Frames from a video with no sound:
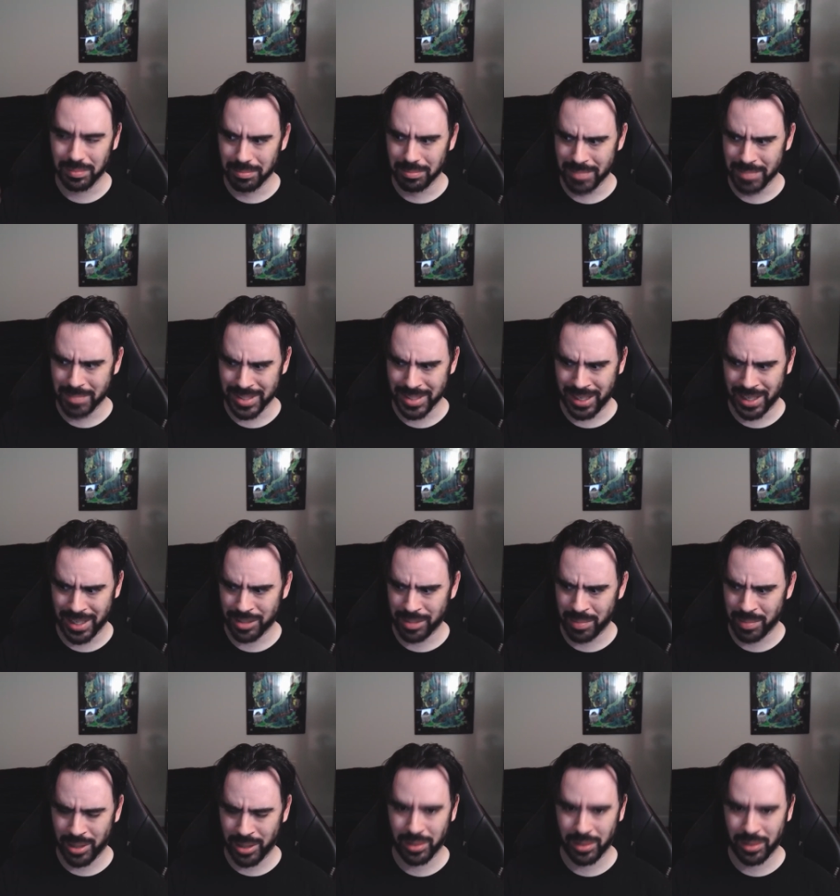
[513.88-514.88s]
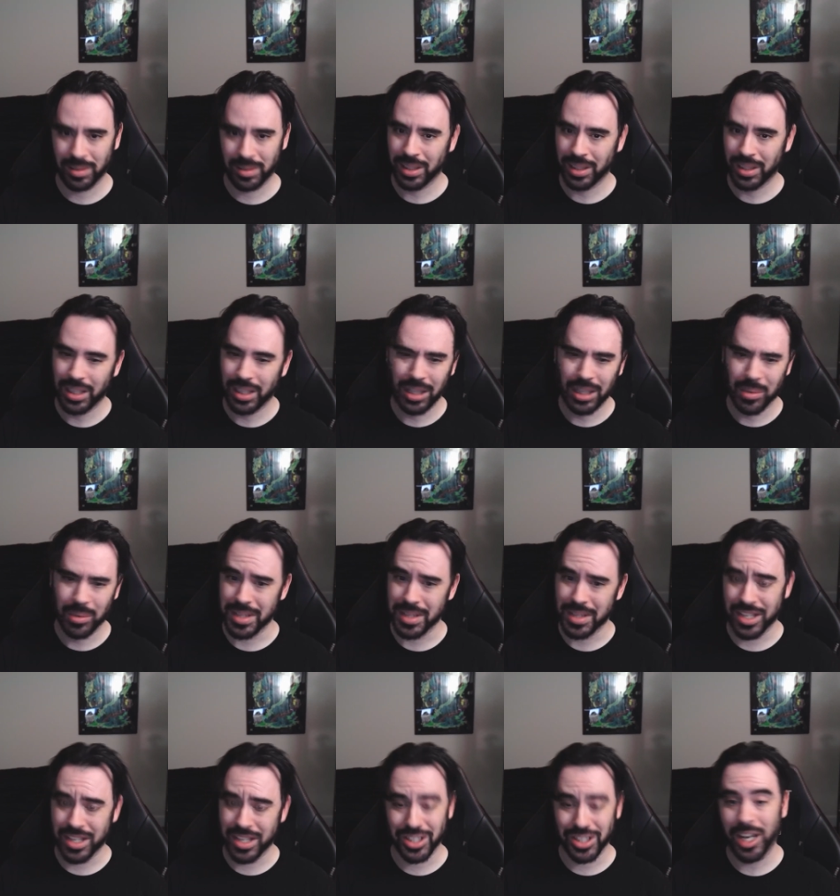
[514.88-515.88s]
massage mode was
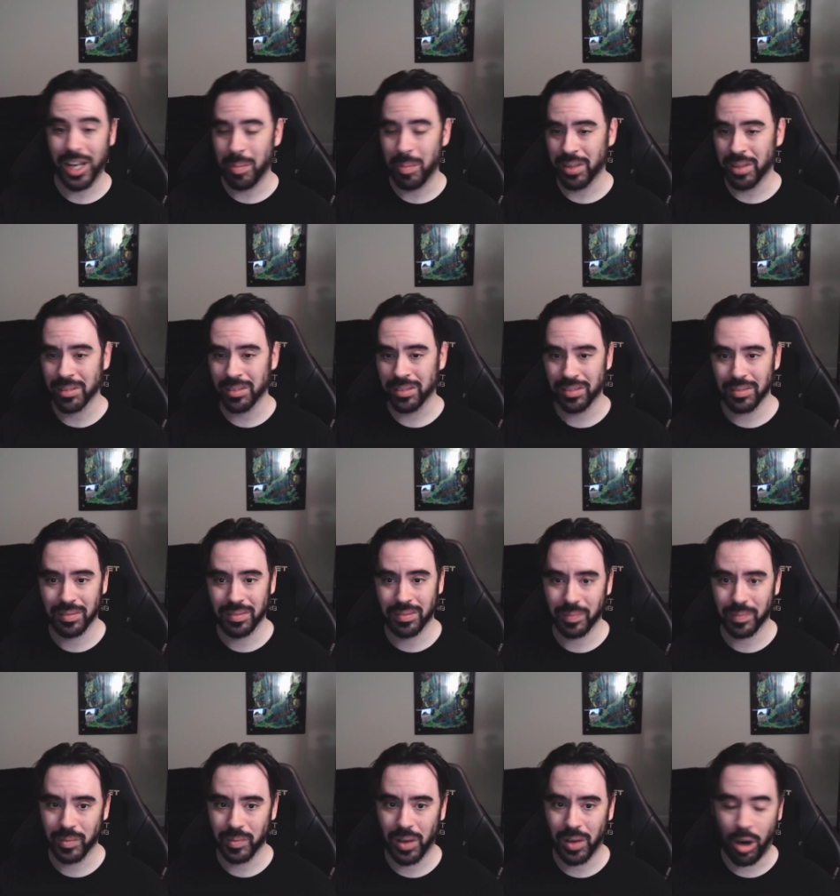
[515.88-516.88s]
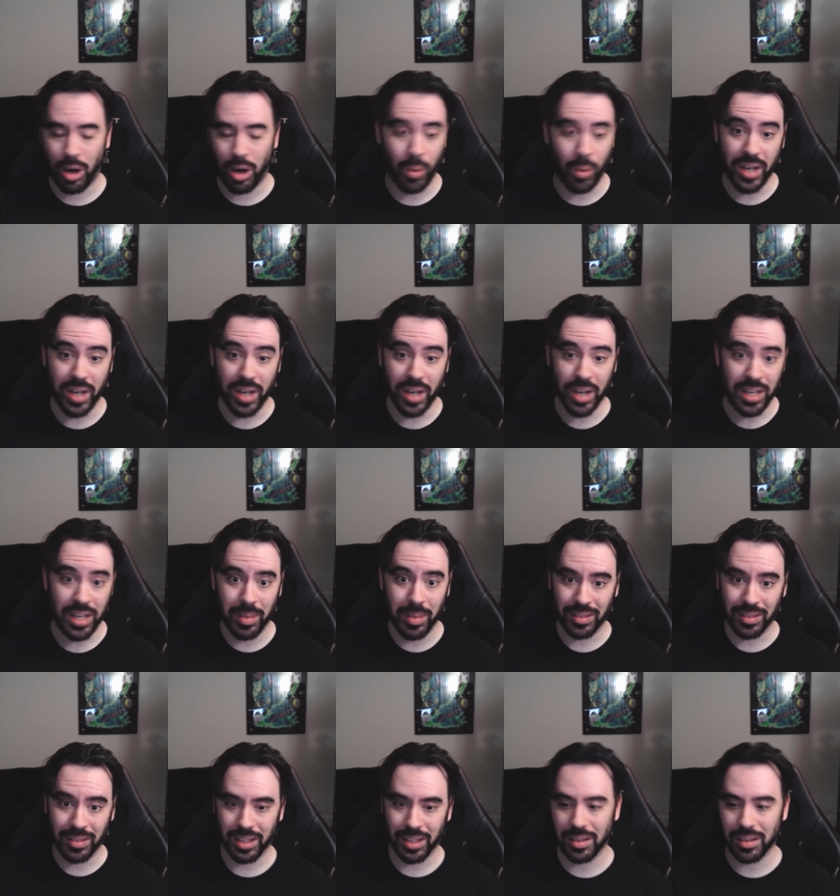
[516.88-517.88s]
actually helping, already helping
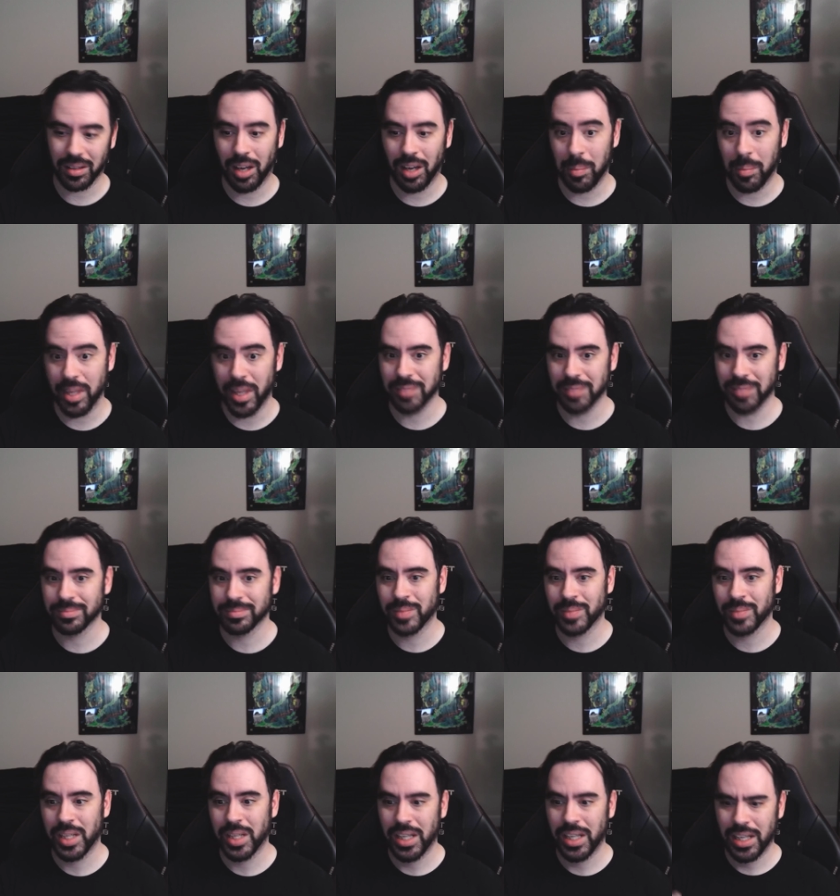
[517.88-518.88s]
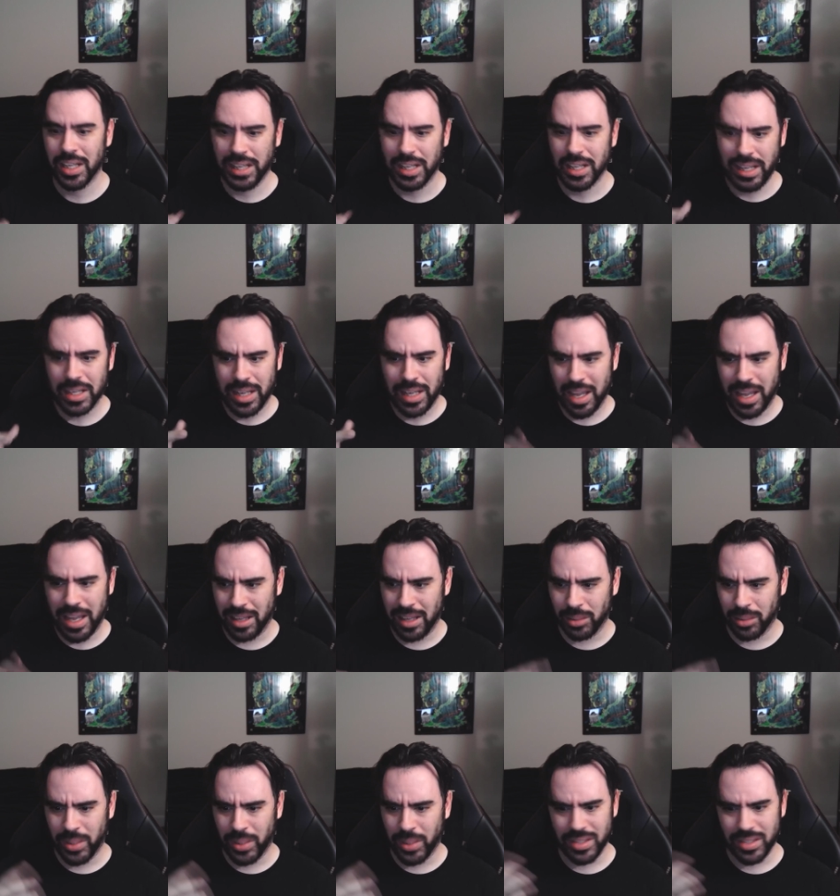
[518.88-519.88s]
like a bit. And the
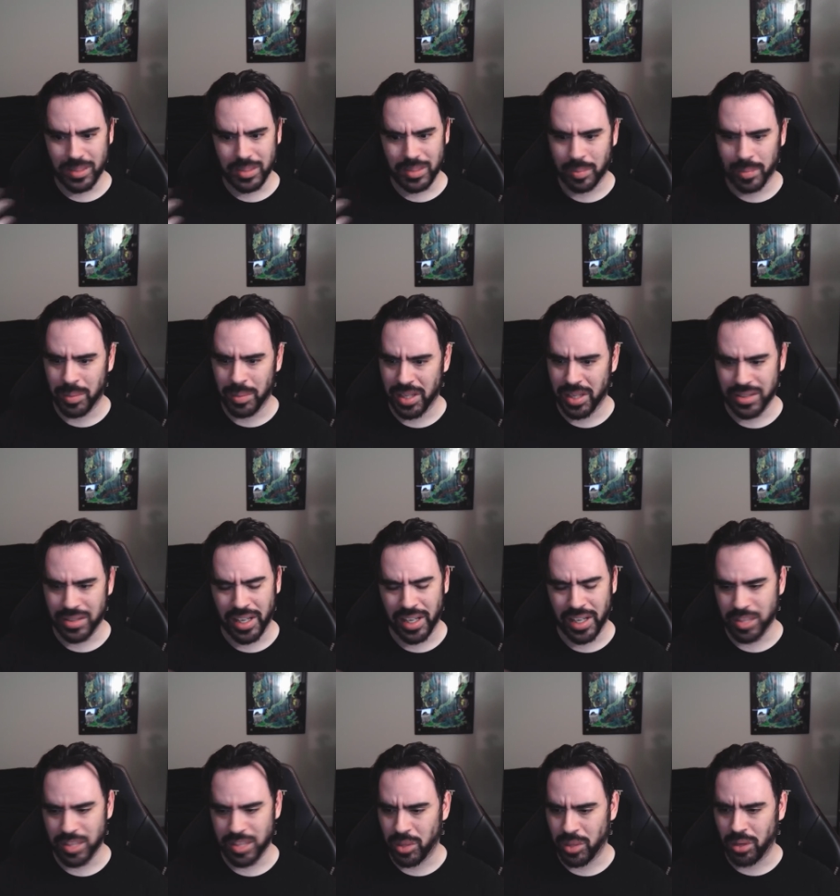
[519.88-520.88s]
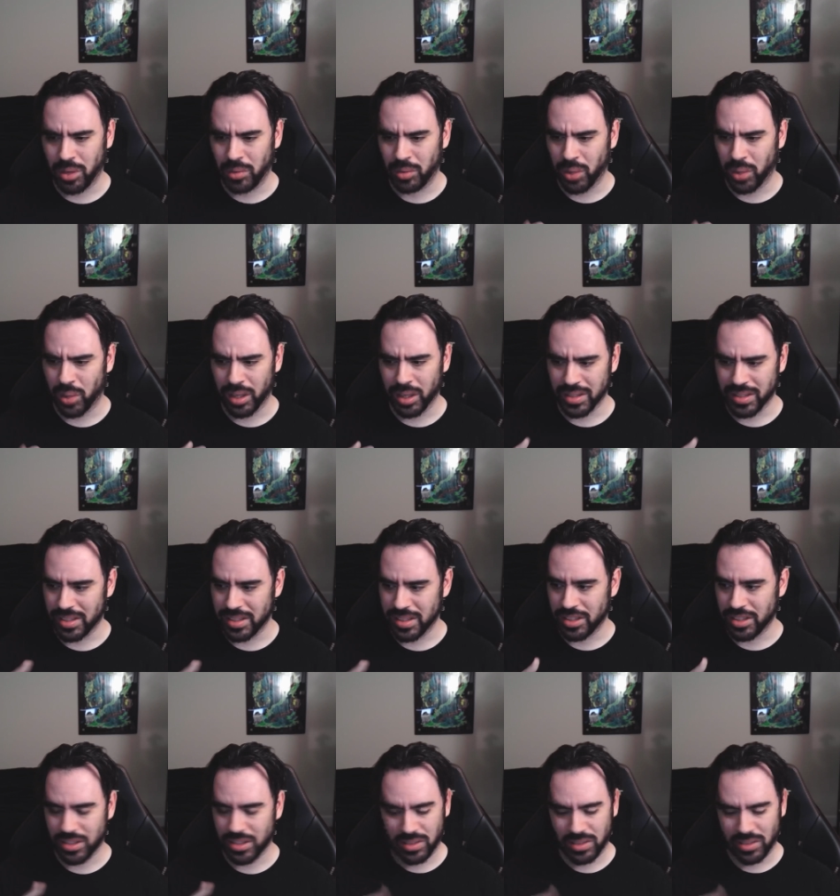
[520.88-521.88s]
way this, the massage mode works is it
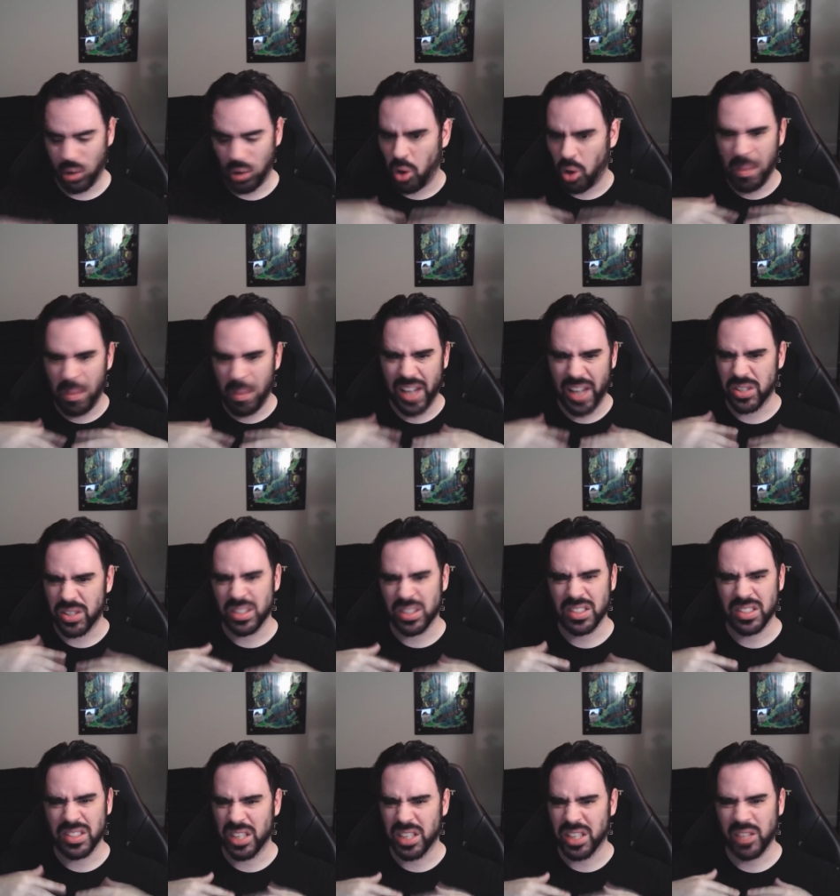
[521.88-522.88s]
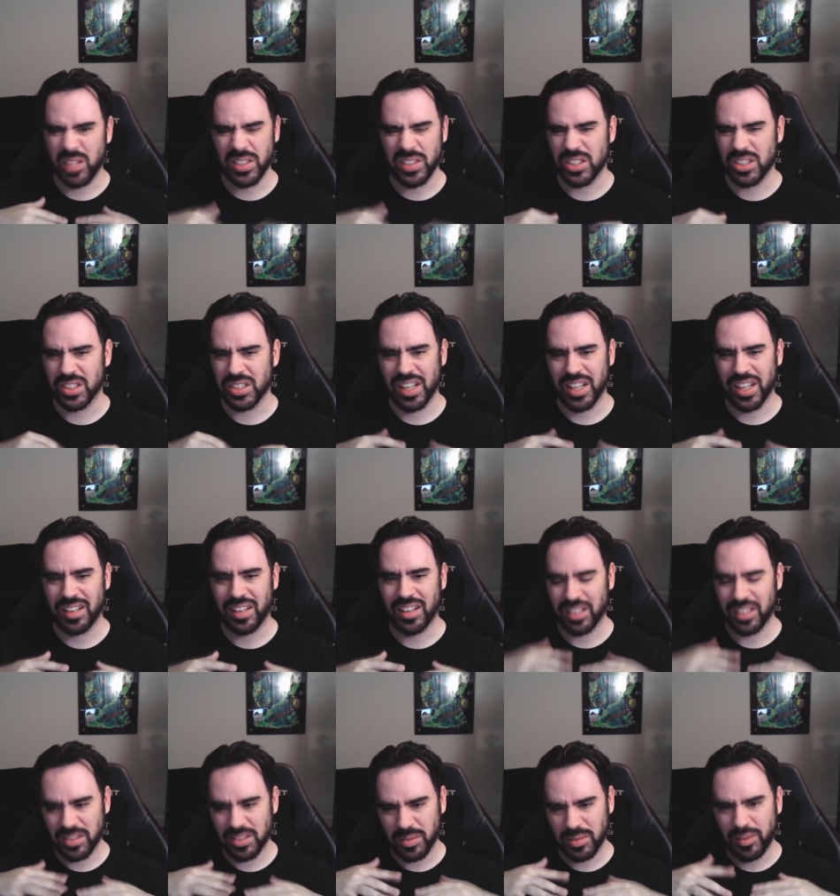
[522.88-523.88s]
just the whole mattress itself is just kind of
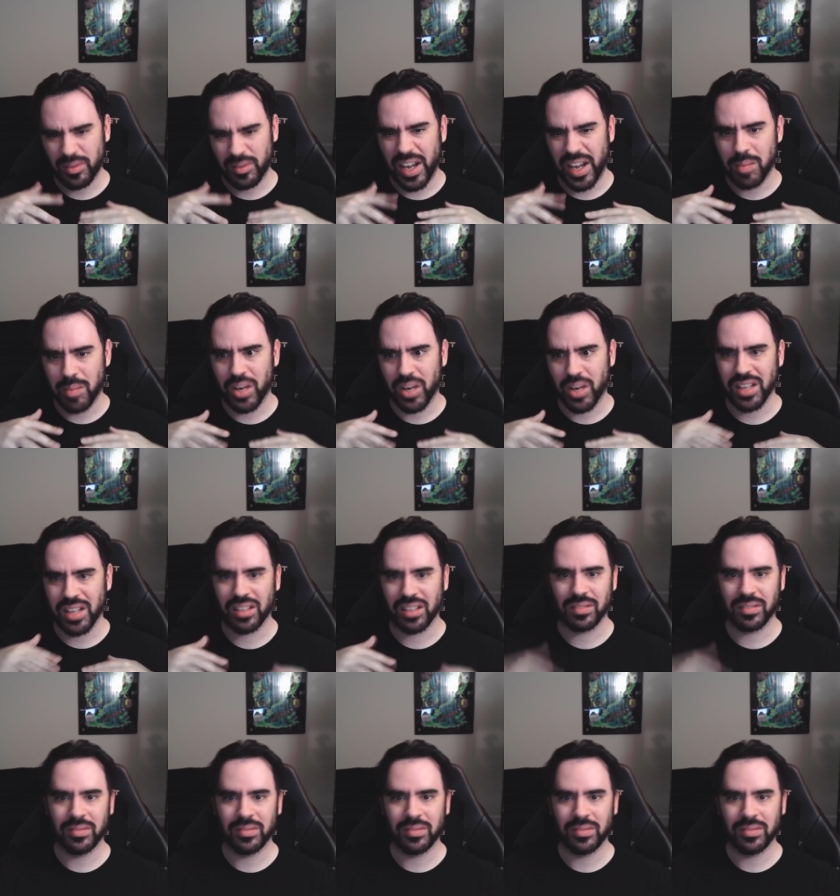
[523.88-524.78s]
just vibrating